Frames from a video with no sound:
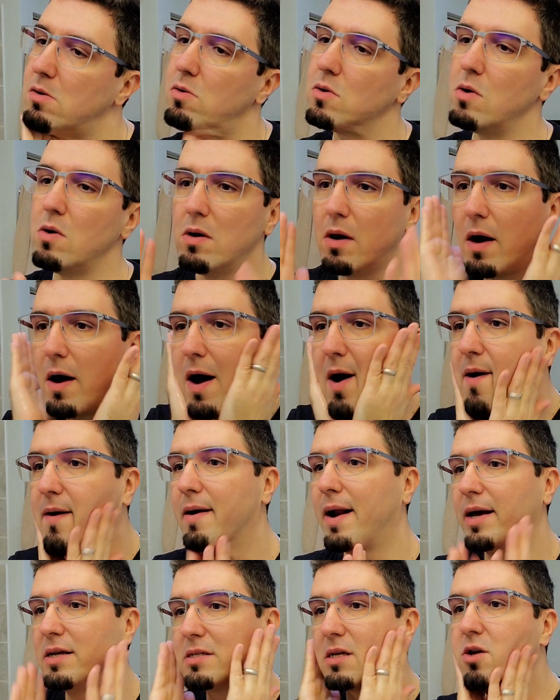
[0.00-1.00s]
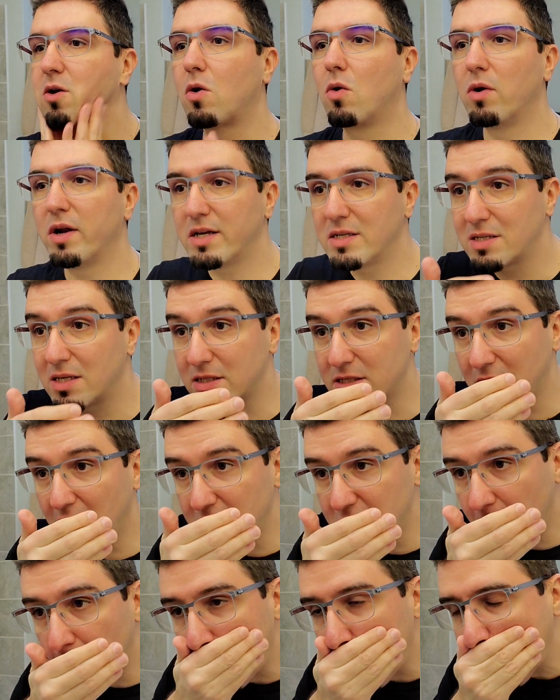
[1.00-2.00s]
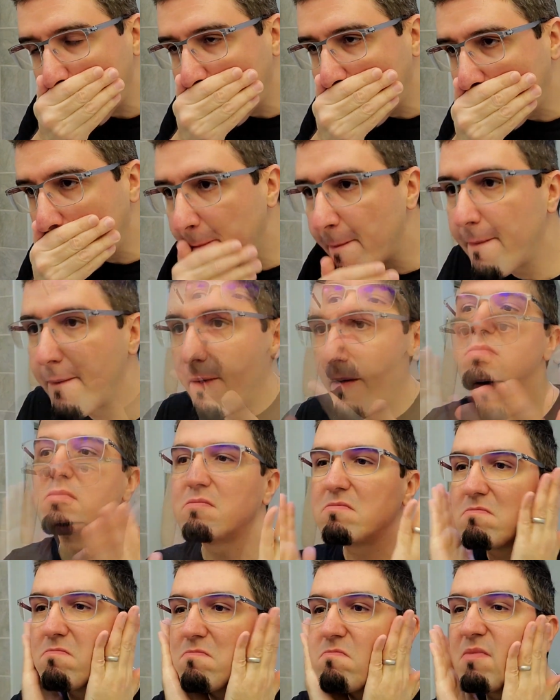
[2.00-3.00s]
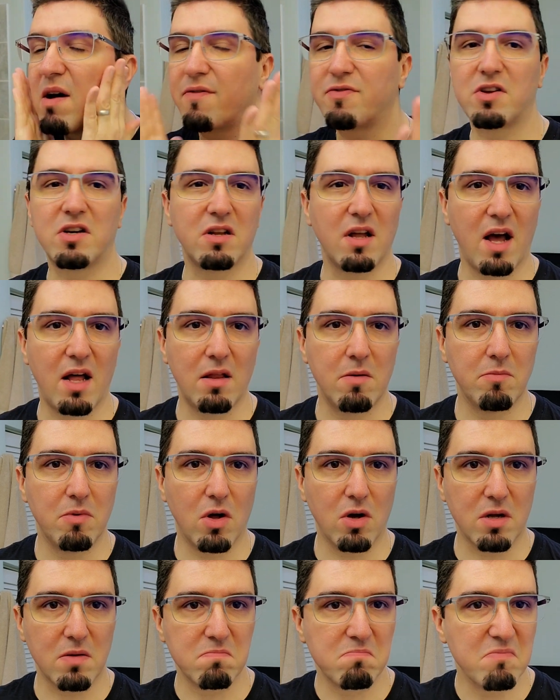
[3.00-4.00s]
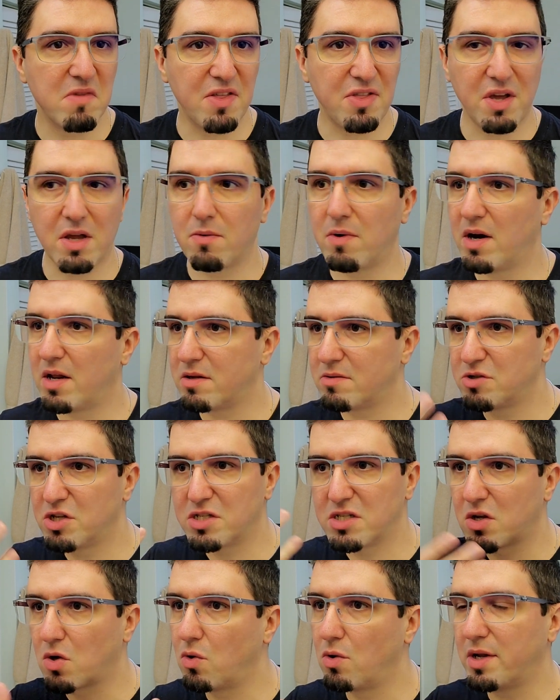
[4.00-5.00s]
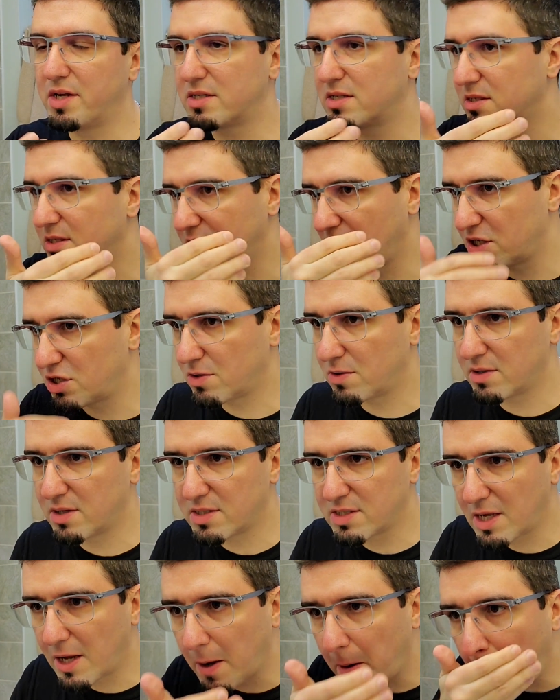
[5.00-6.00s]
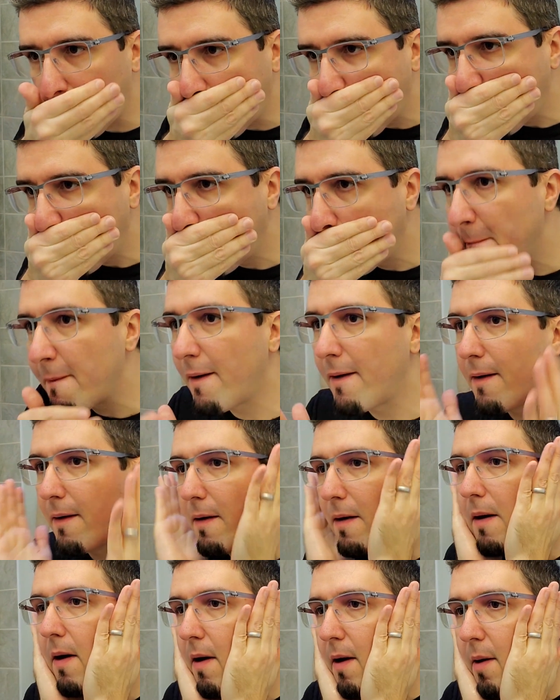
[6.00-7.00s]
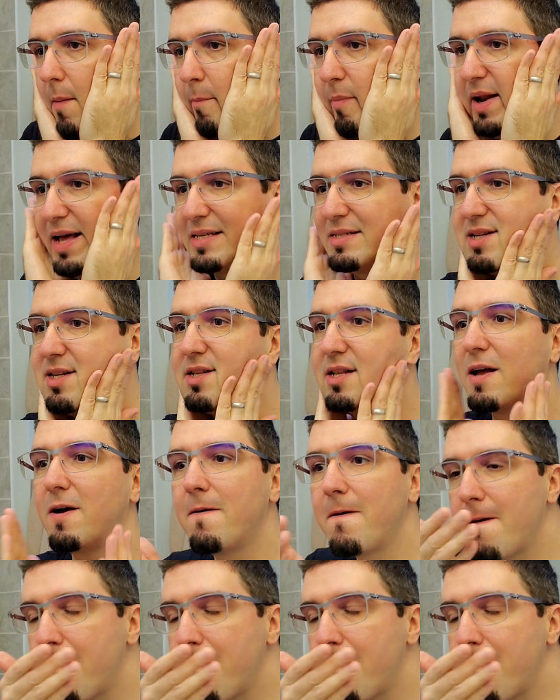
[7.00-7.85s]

Ooh, nice and cooling sensation. After the alum block, nothing really, just cooling sensation on the skin. Pleasant.